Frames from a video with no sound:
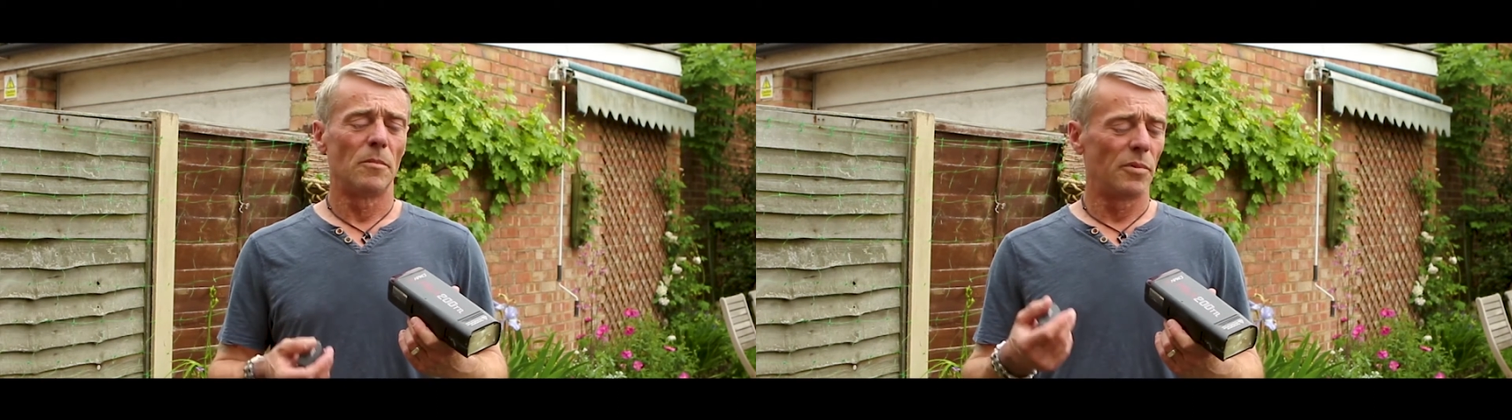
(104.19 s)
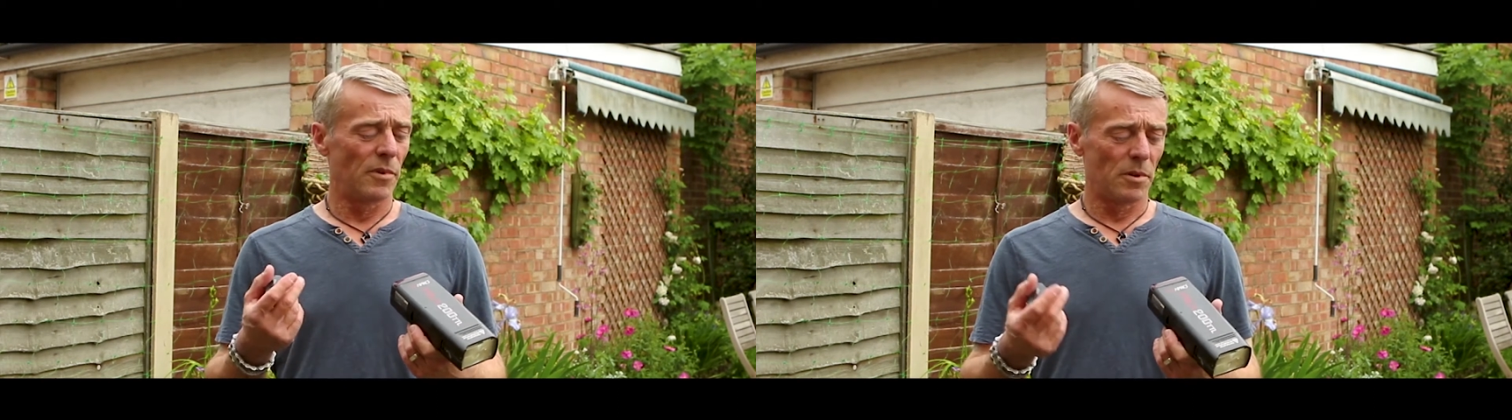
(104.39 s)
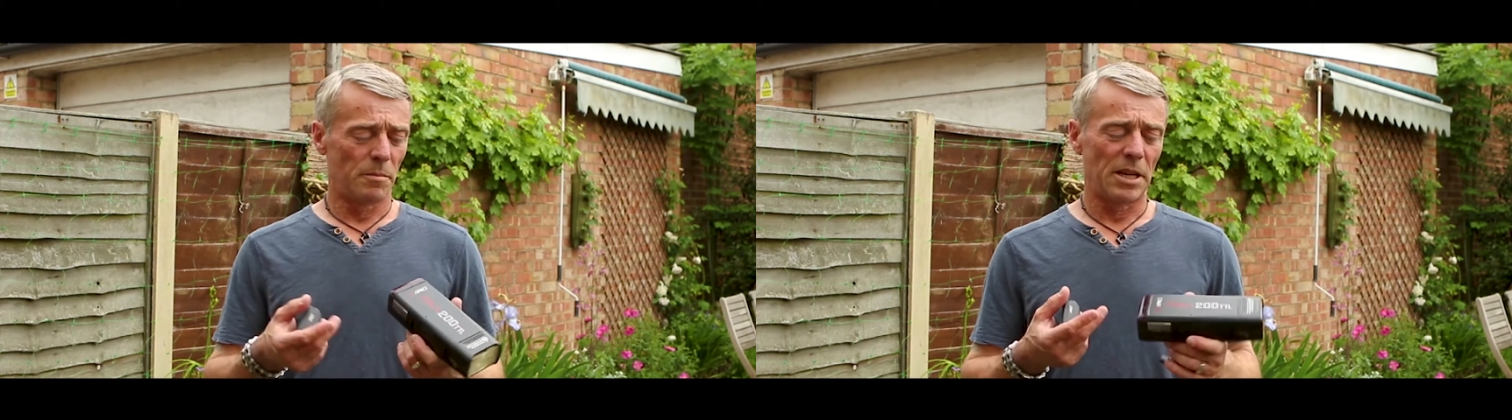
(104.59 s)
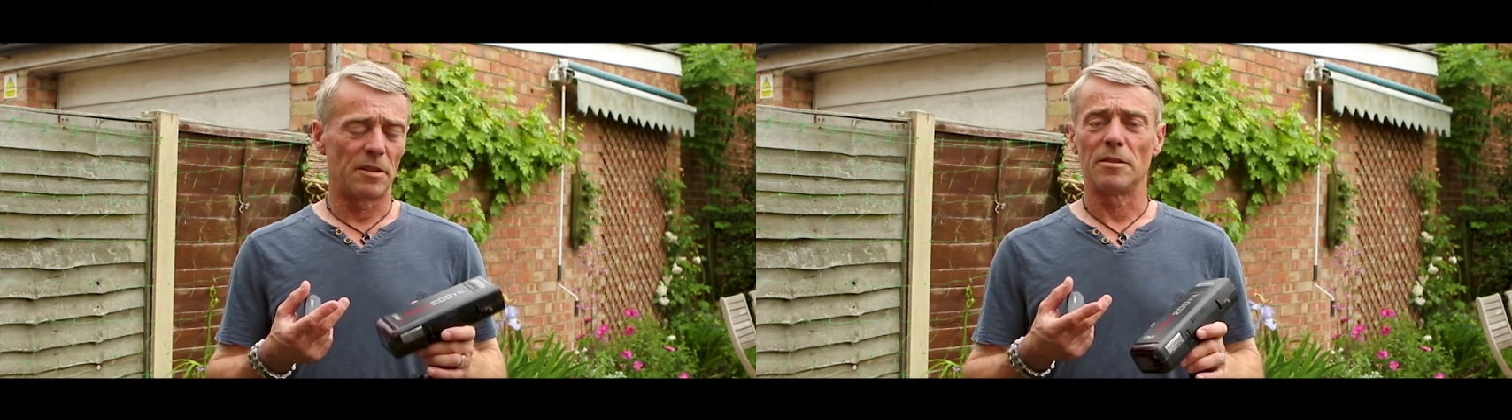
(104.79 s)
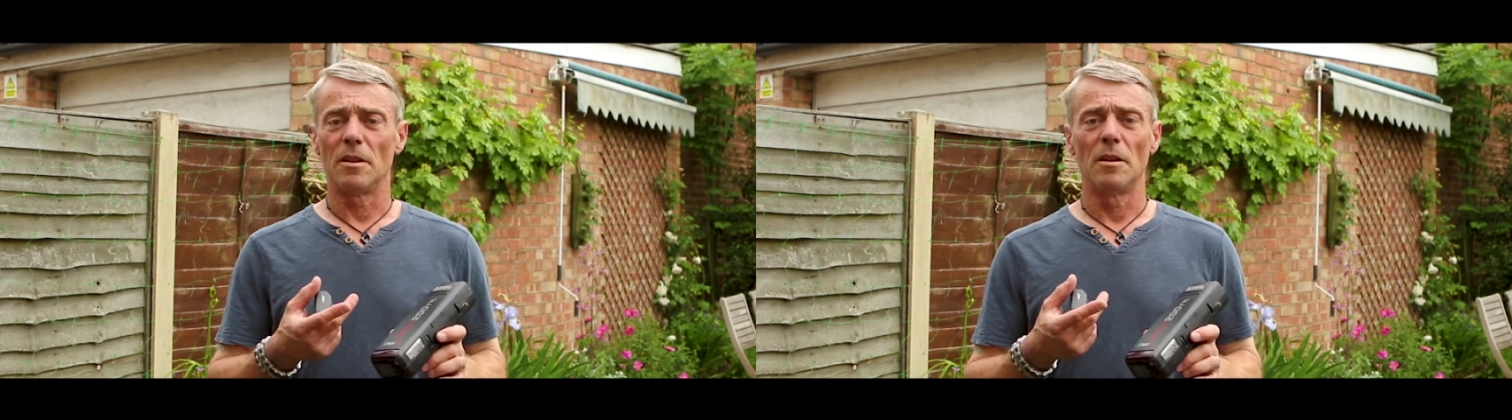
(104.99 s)
We've got the
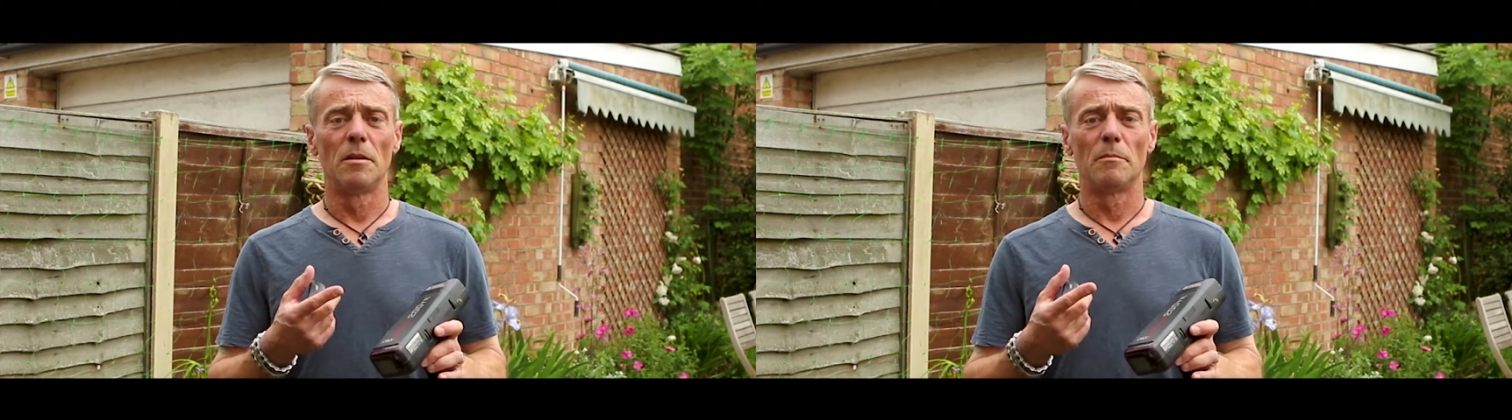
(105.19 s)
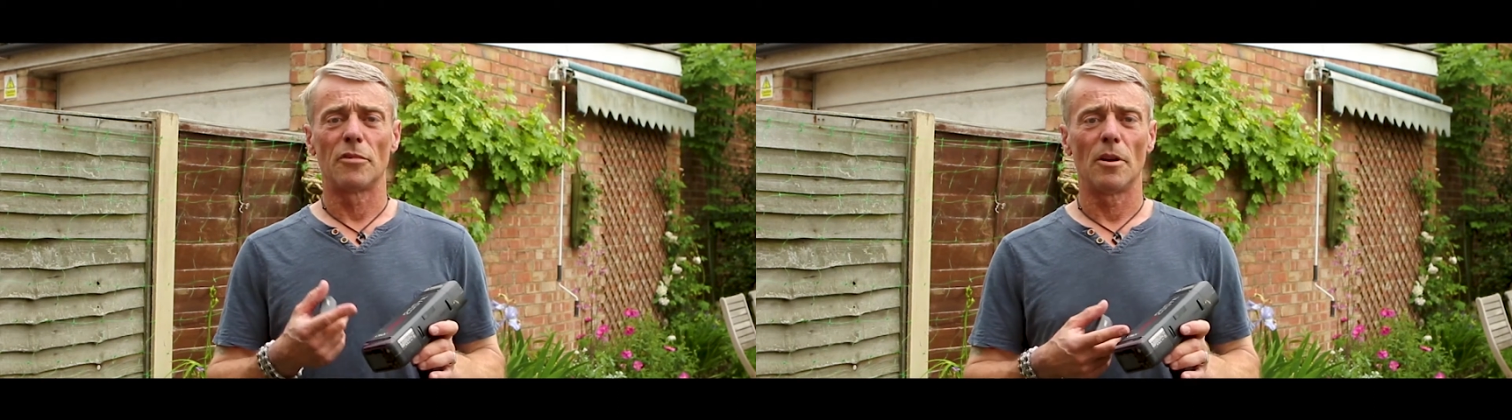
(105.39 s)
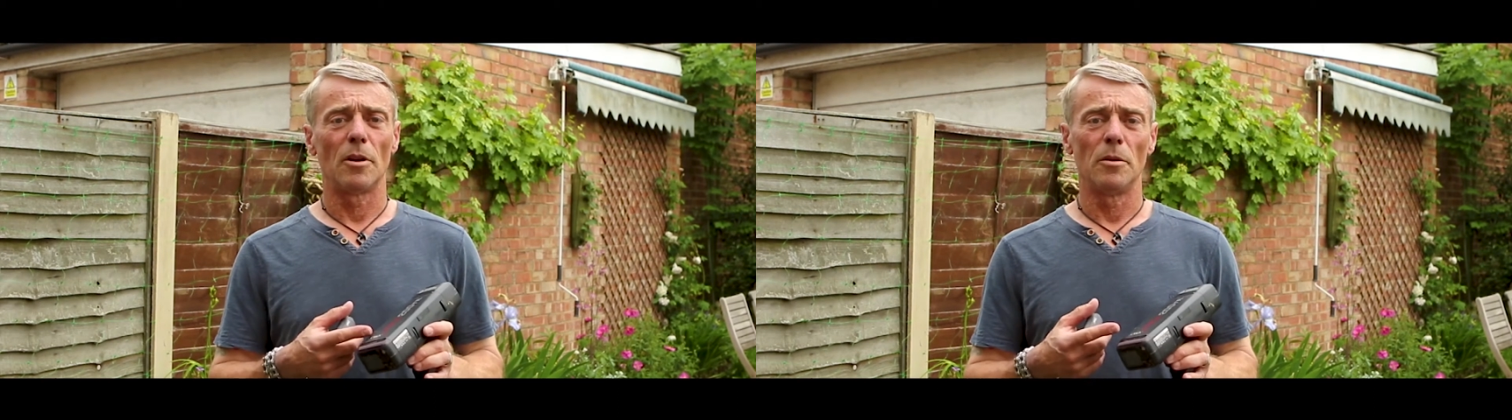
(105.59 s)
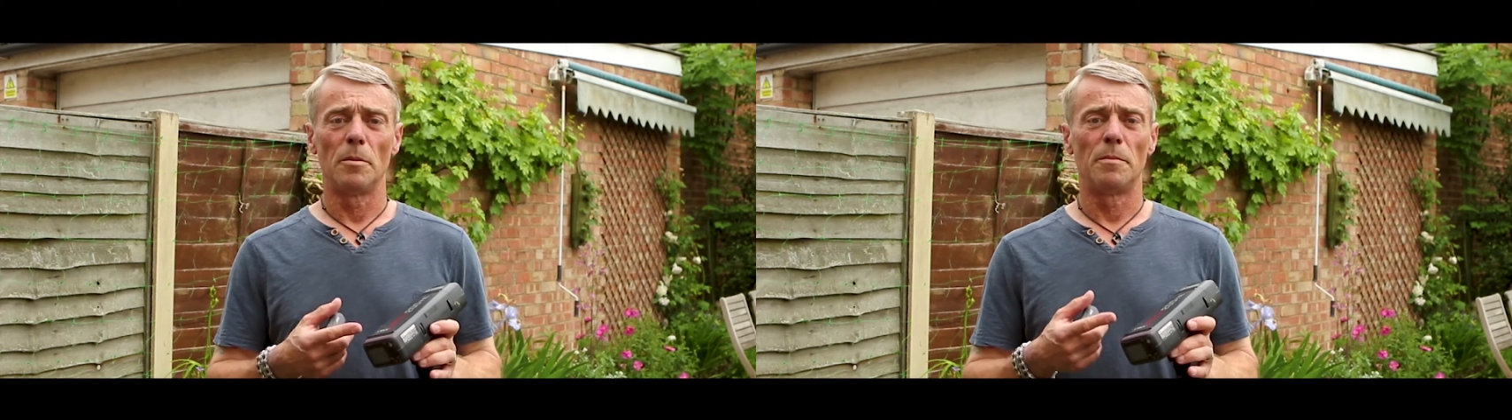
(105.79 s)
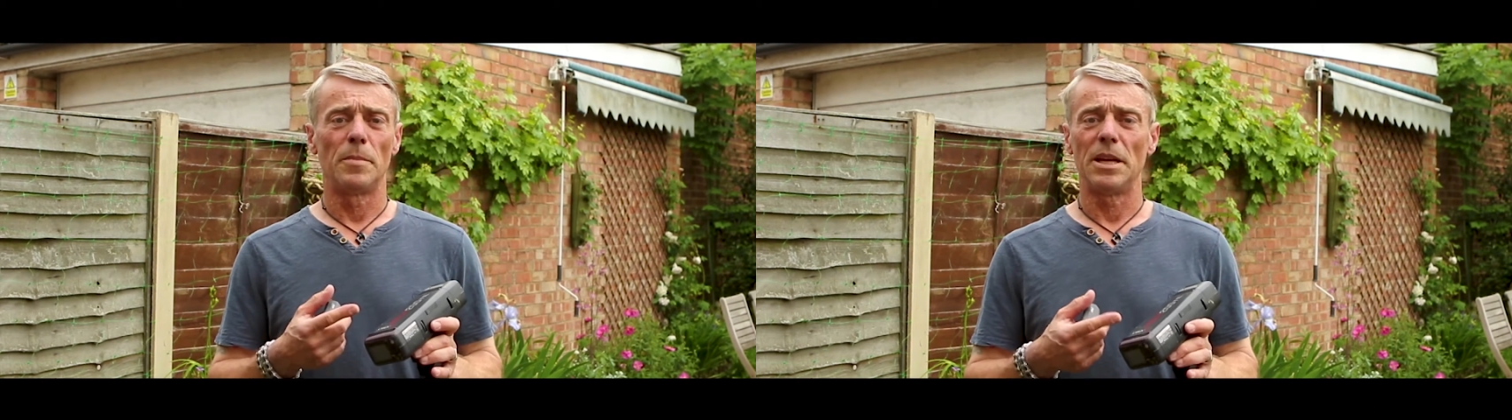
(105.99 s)
Pixapro
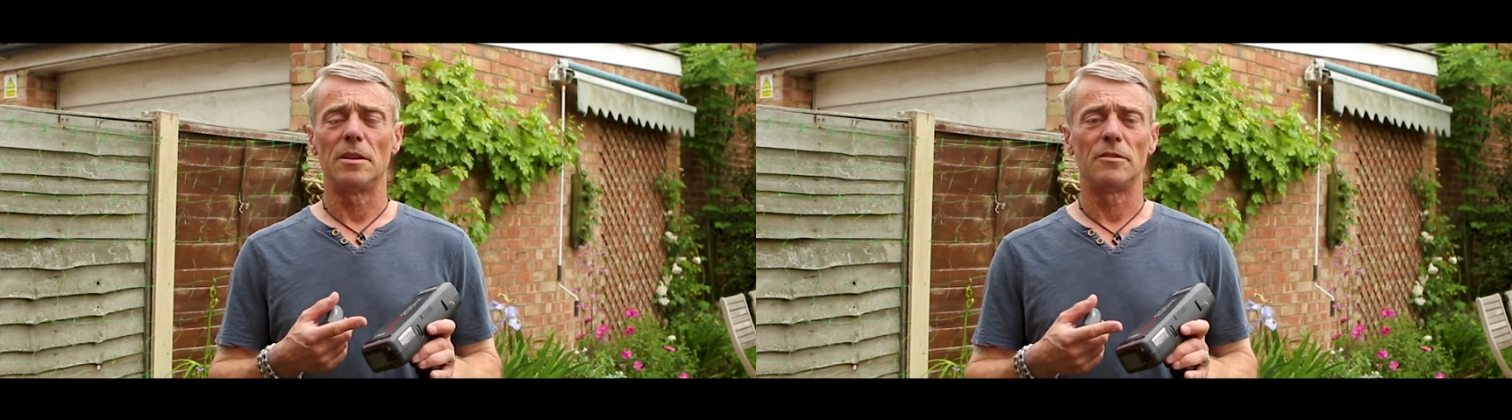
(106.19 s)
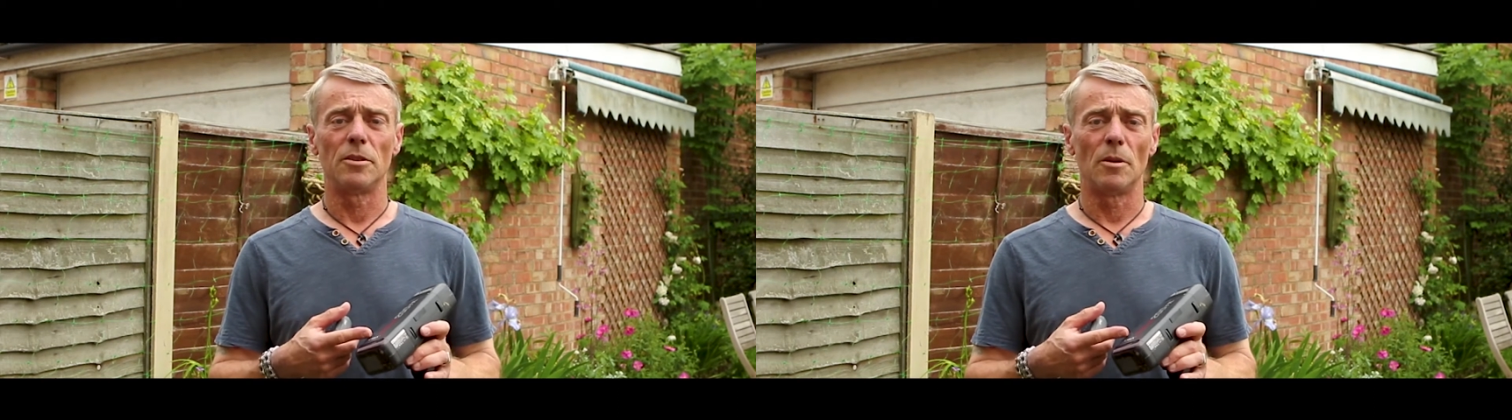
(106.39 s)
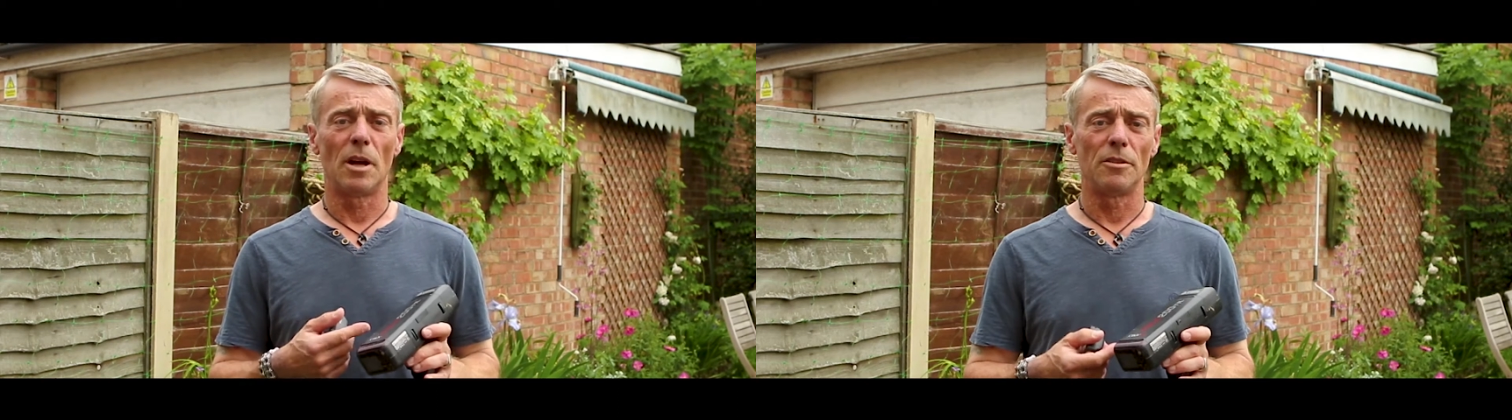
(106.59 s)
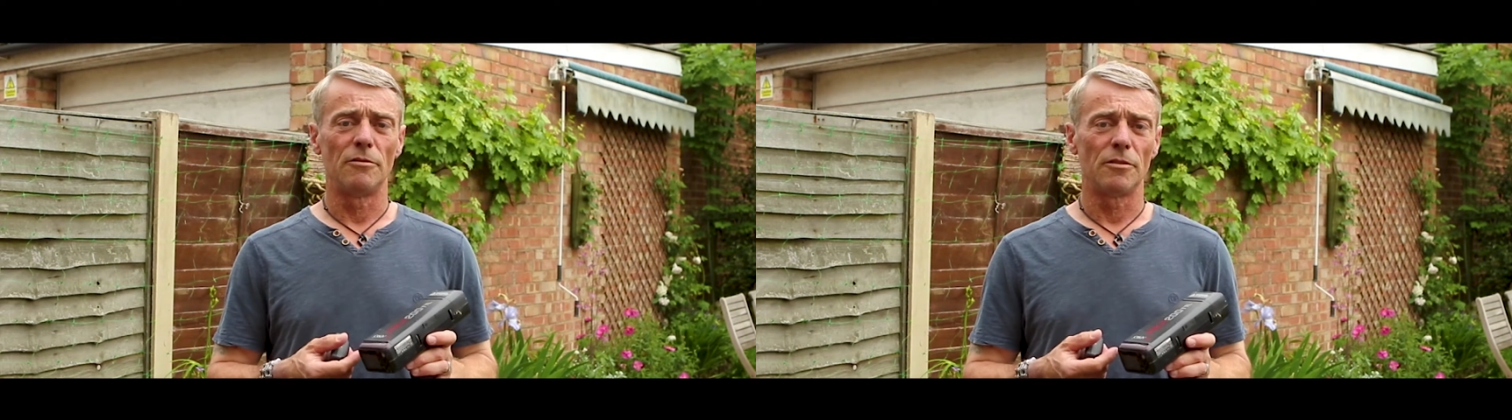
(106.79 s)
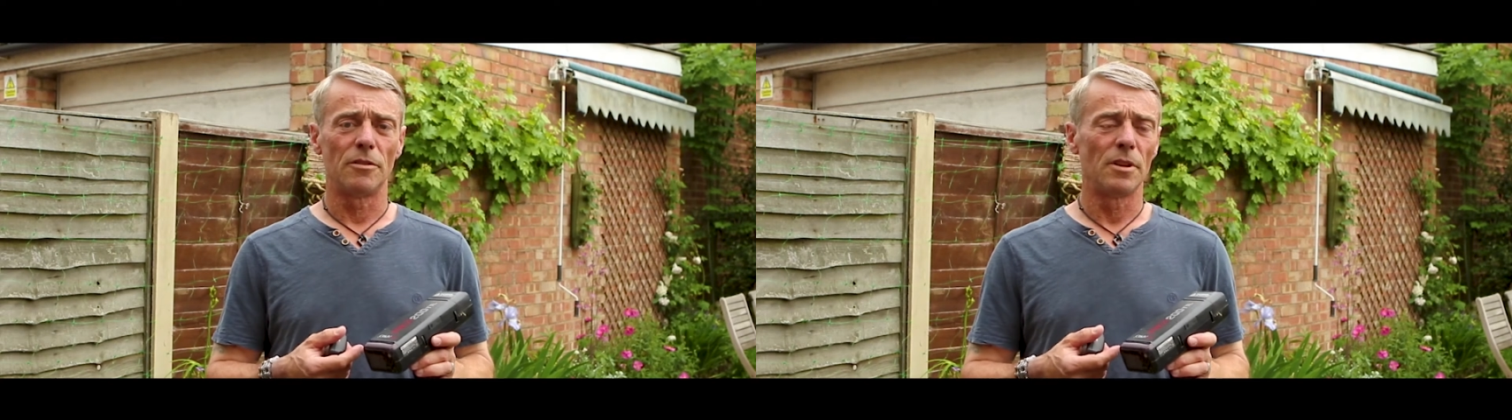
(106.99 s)

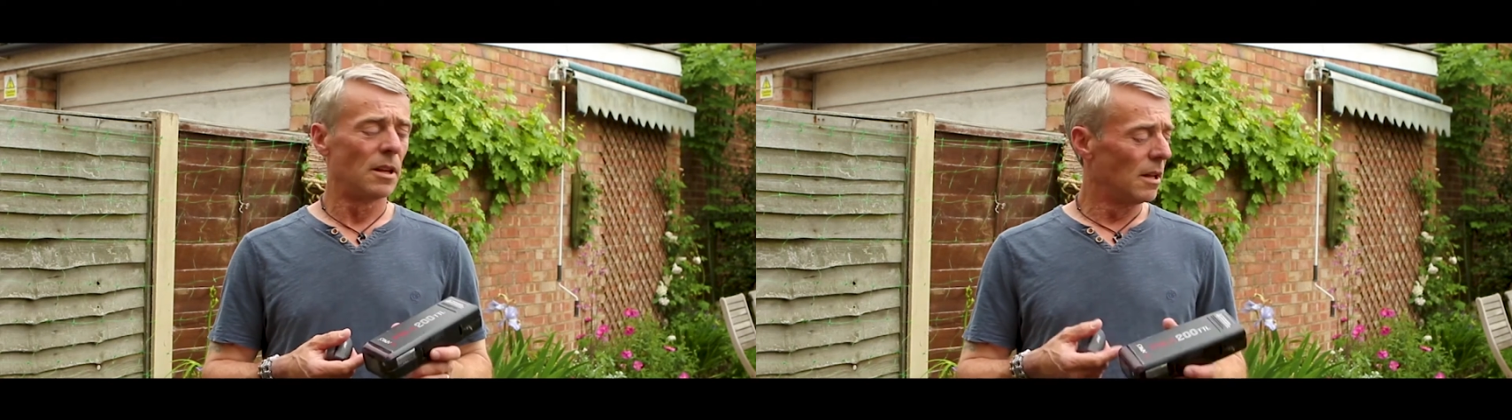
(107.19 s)
PIKA200,